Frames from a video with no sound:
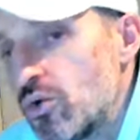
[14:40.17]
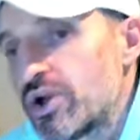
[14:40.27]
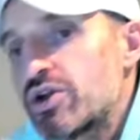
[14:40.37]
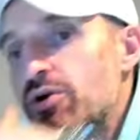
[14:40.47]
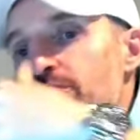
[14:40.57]

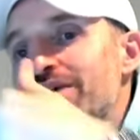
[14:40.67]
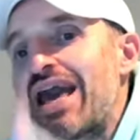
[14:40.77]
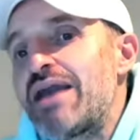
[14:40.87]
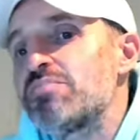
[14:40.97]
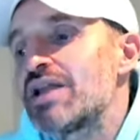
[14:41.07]
When your
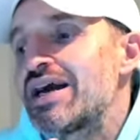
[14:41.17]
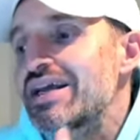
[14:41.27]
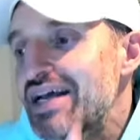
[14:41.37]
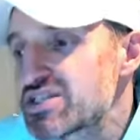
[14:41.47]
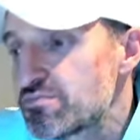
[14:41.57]
game plan
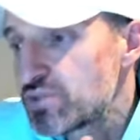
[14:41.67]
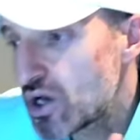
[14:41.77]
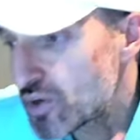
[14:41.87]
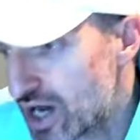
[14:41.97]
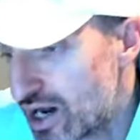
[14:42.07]
gets
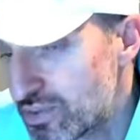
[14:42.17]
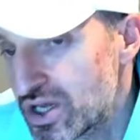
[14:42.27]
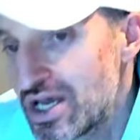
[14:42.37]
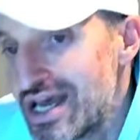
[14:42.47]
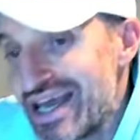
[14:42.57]
blown up,
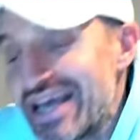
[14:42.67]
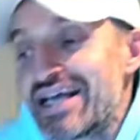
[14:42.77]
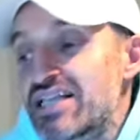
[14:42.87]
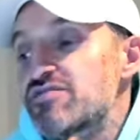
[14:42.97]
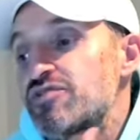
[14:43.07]
it
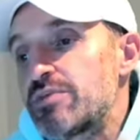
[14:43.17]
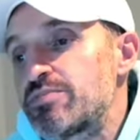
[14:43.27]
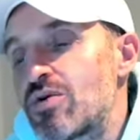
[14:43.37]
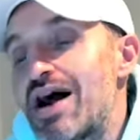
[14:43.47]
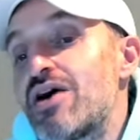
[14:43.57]
gets flipped
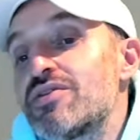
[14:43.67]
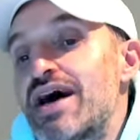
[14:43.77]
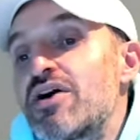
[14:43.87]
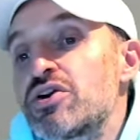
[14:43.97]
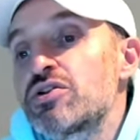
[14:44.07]
around.
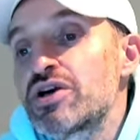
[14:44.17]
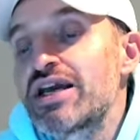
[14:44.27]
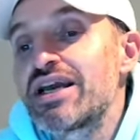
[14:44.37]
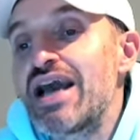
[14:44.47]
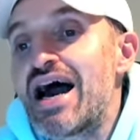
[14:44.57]
Now you're
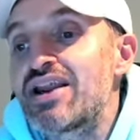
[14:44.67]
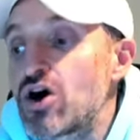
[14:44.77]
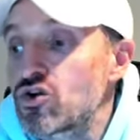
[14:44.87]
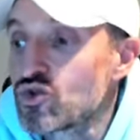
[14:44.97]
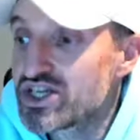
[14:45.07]
looking at a
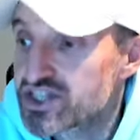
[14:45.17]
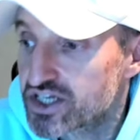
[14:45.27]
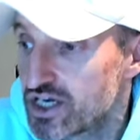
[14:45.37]
risk